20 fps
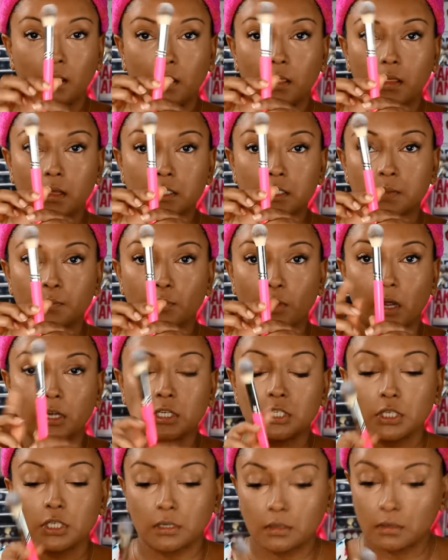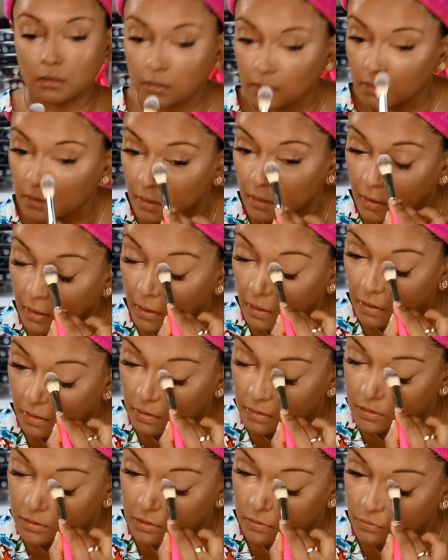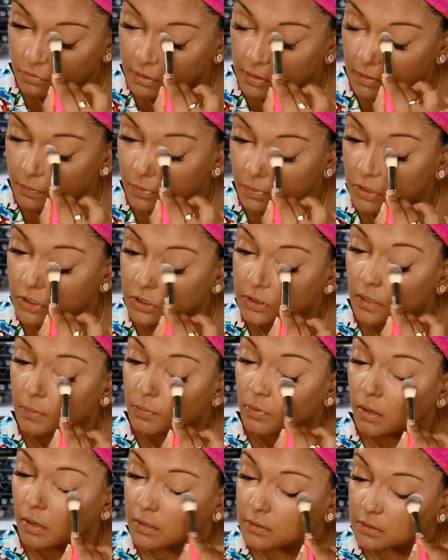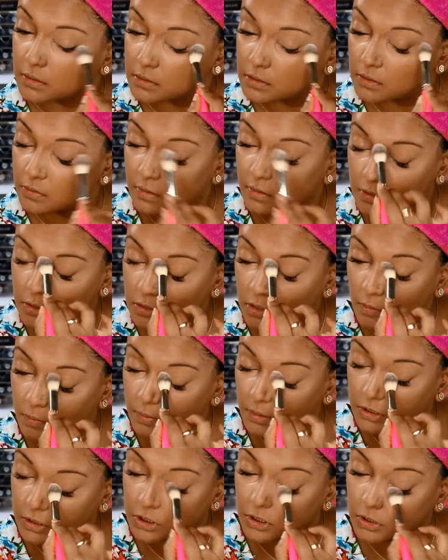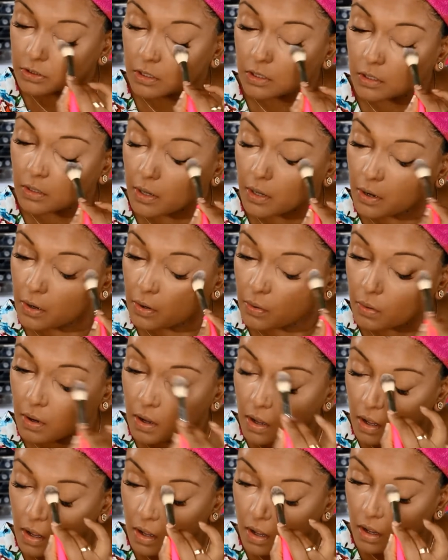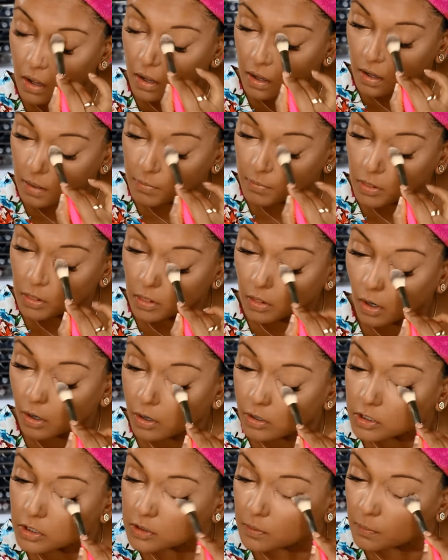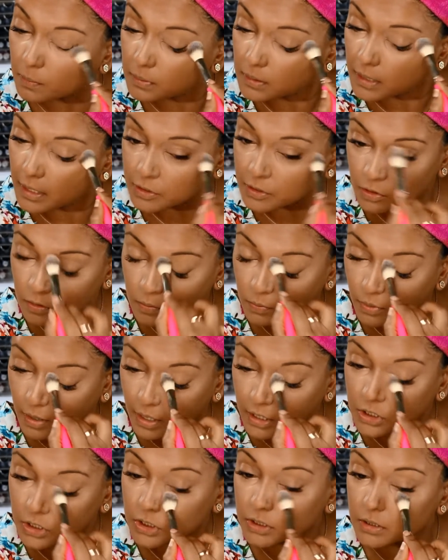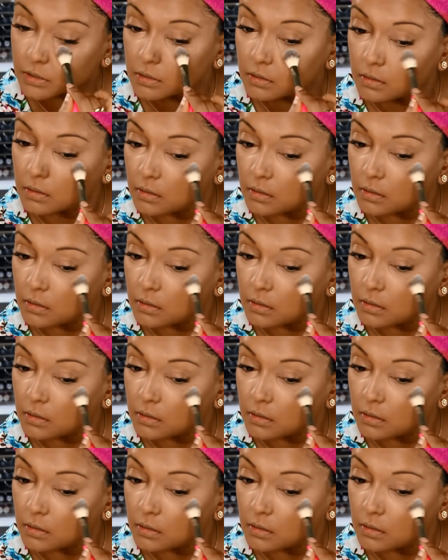This brush to really push that product in. So this is our Blush and Glow large blender brush.